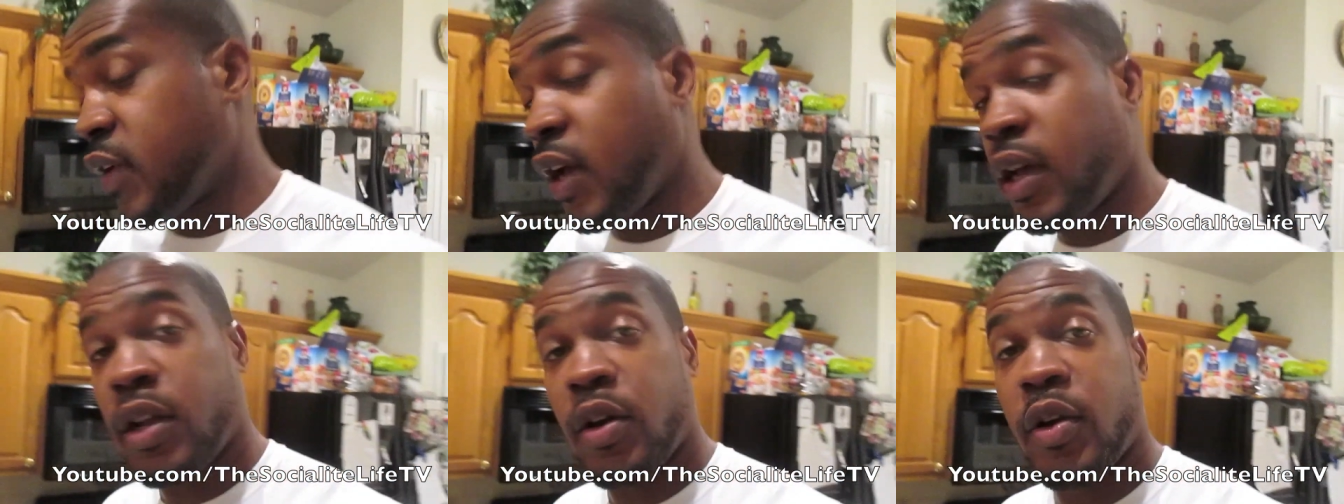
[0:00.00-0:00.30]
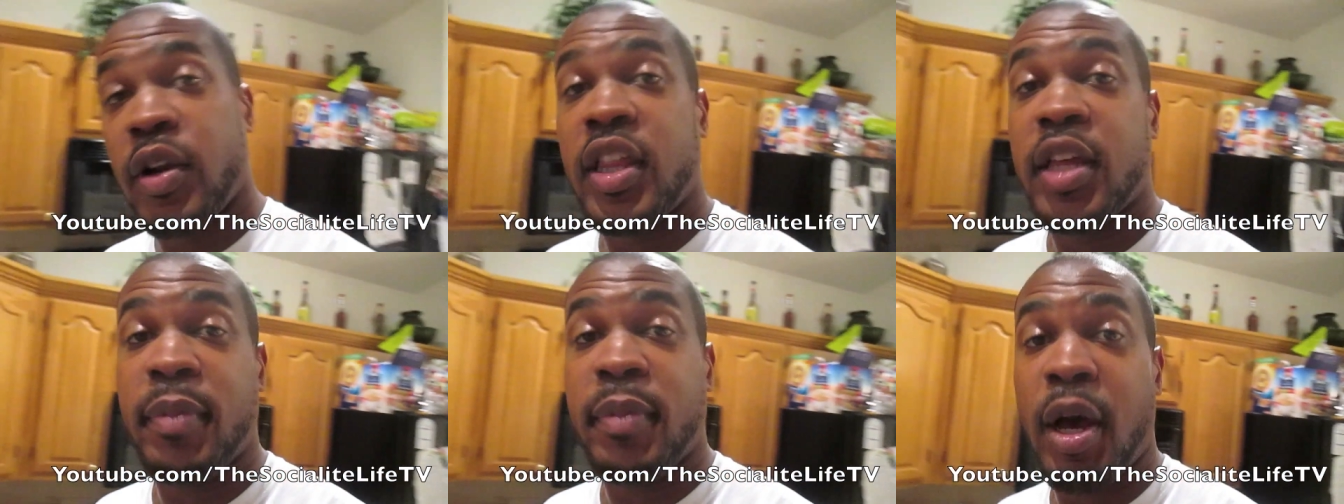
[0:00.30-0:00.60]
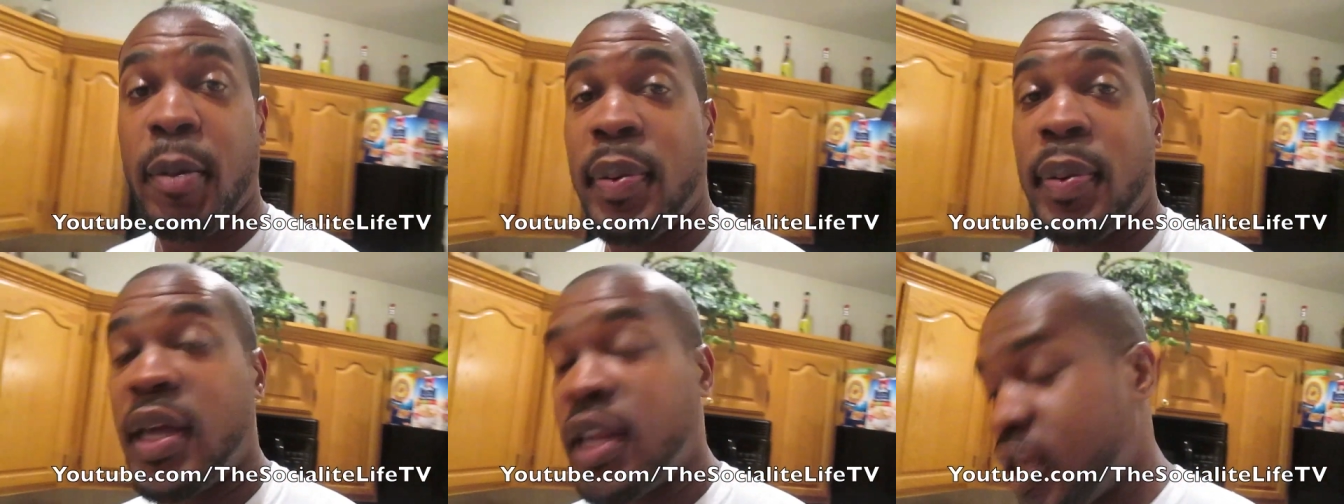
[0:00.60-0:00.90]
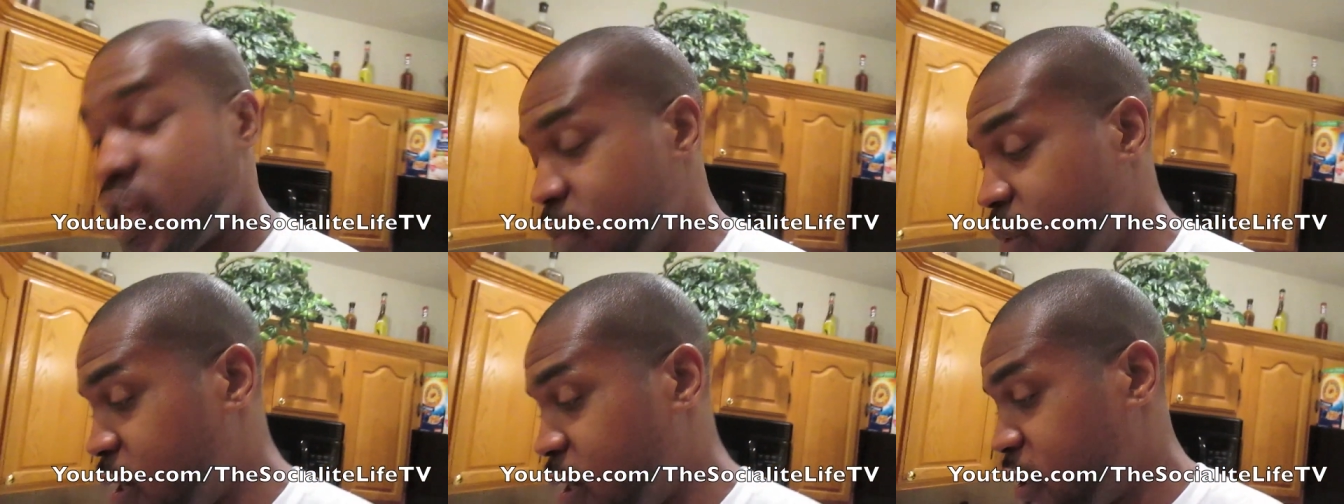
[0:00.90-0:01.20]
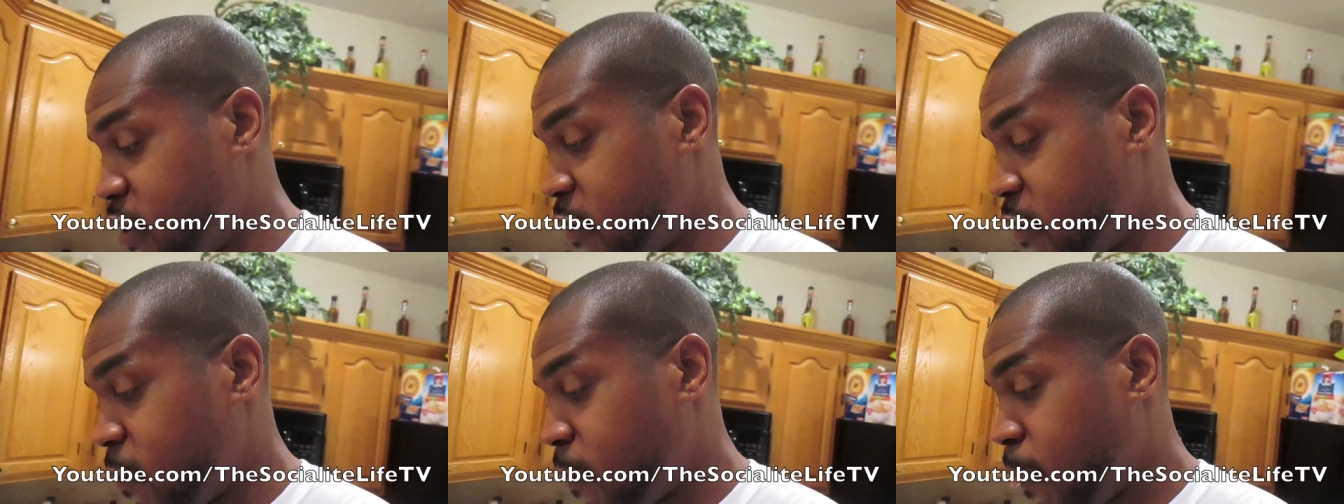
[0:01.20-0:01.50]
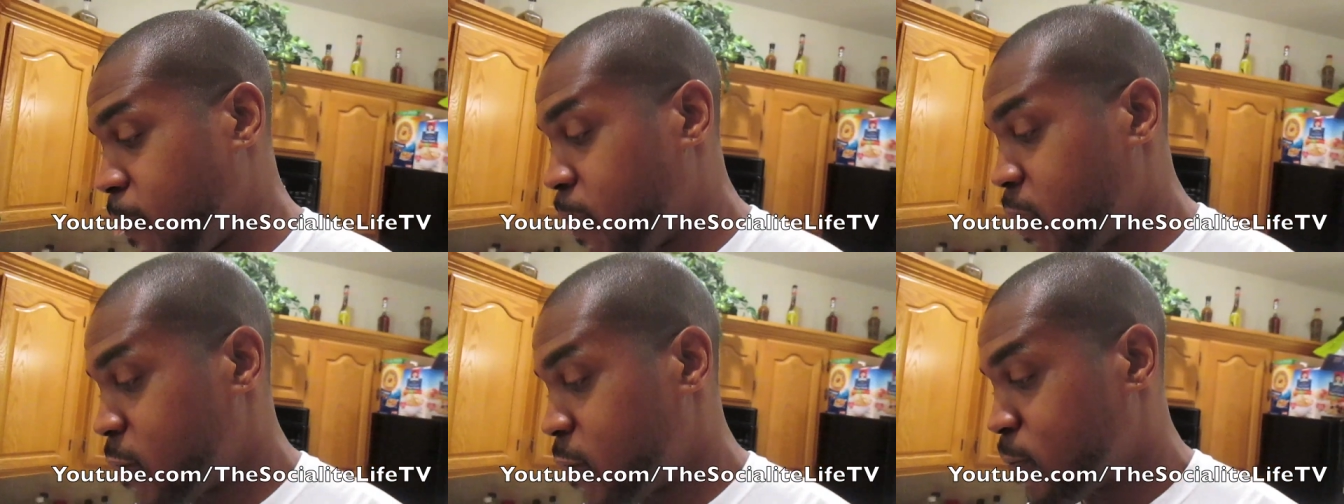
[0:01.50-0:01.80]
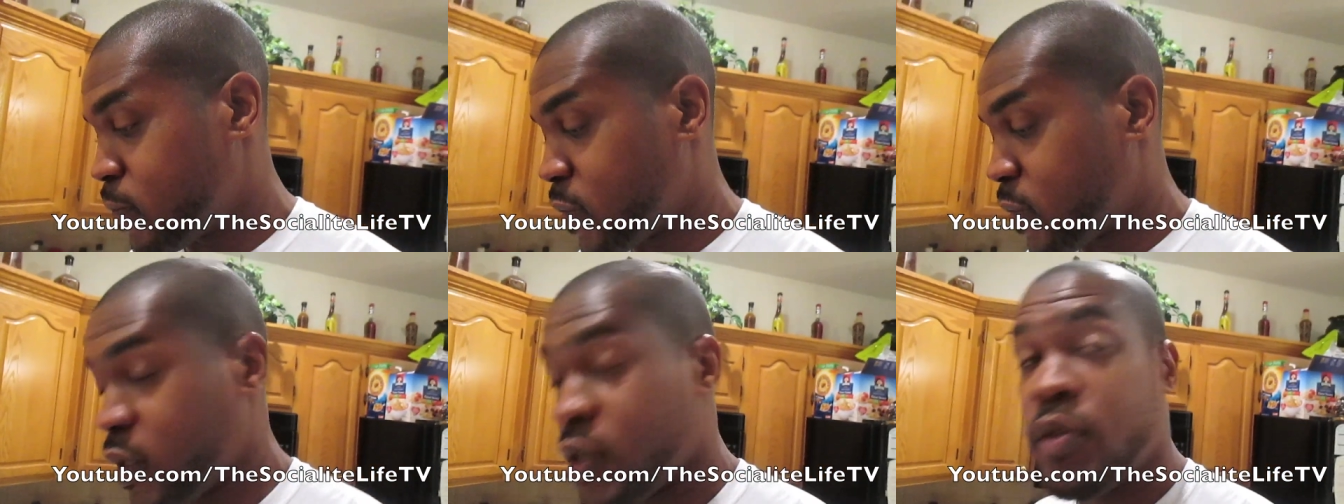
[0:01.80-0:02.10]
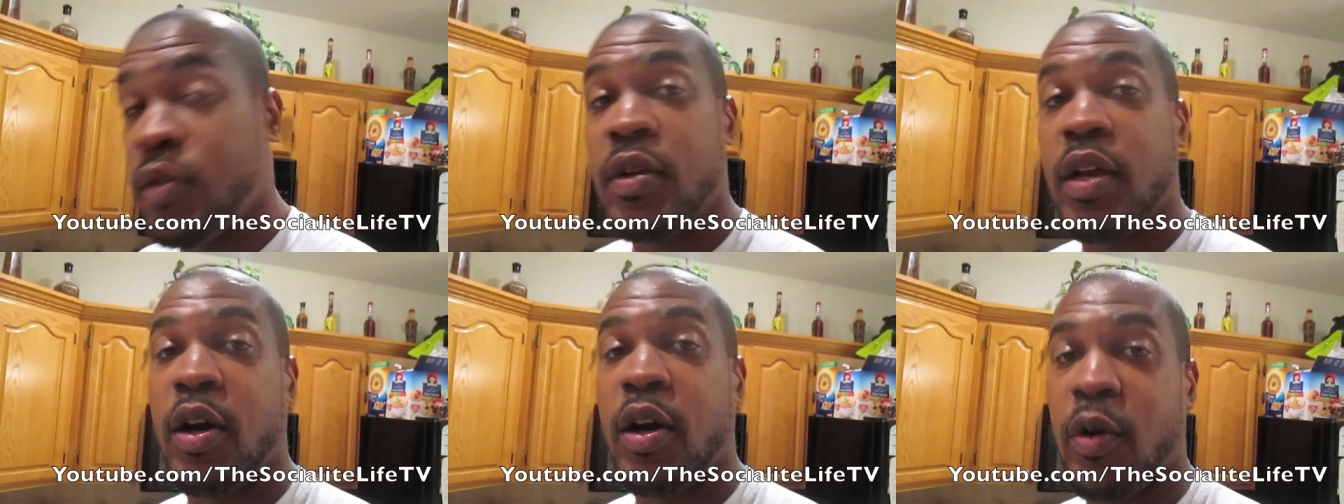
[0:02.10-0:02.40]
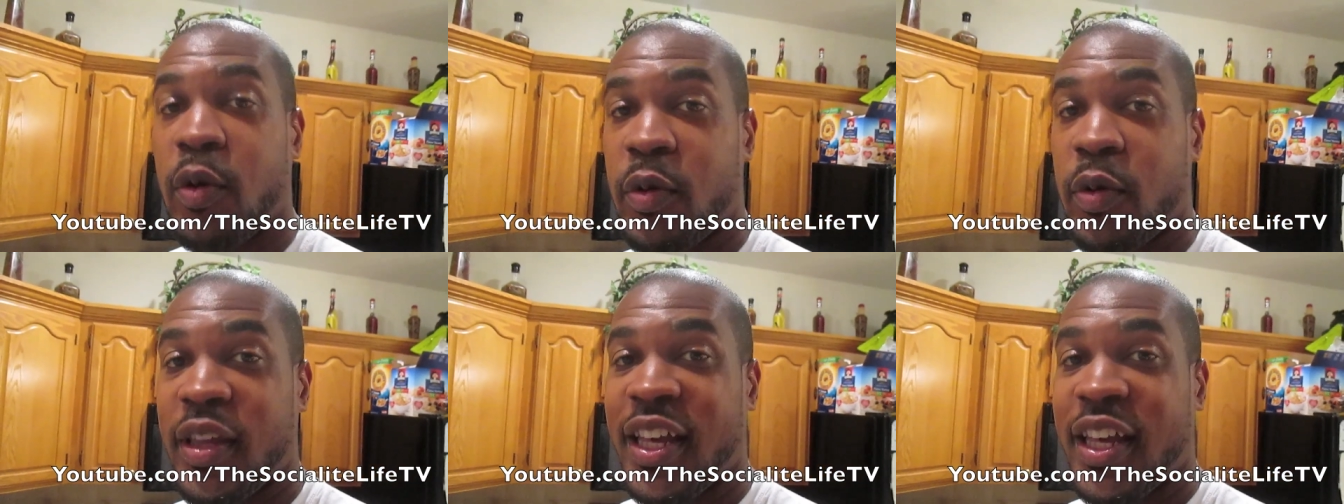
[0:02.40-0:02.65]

y'all know anything about peanut butter, you know